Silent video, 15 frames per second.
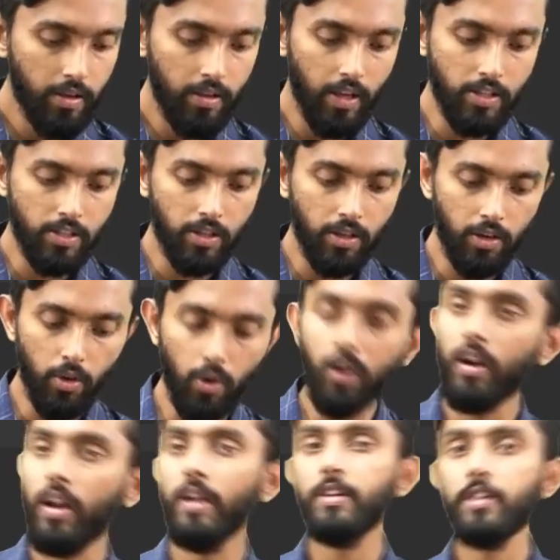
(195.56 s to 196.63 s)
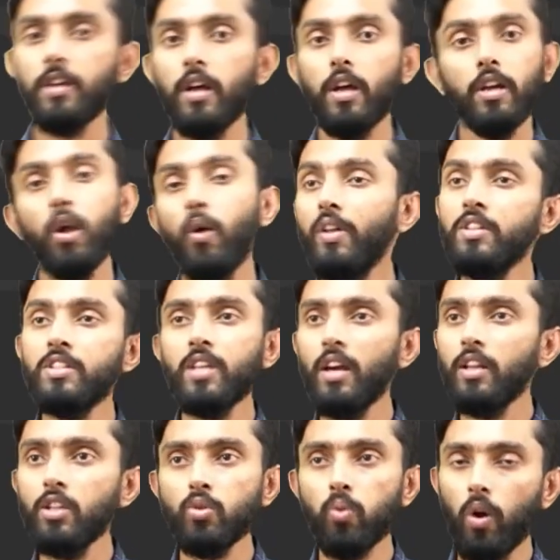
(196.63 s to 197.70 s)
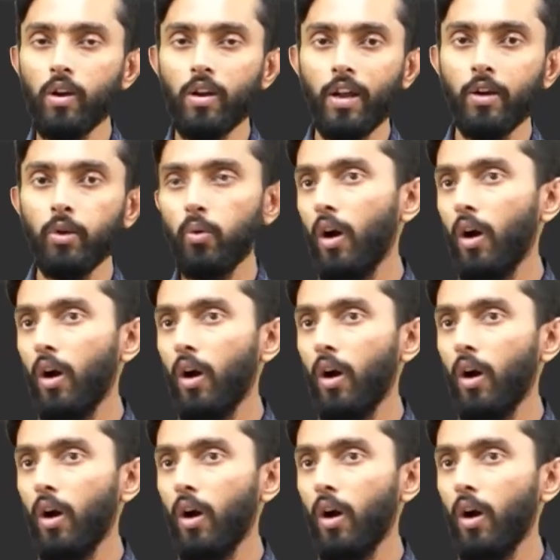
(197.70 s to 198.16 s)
Yes, sir, you are right. Now, inside this, what will I do?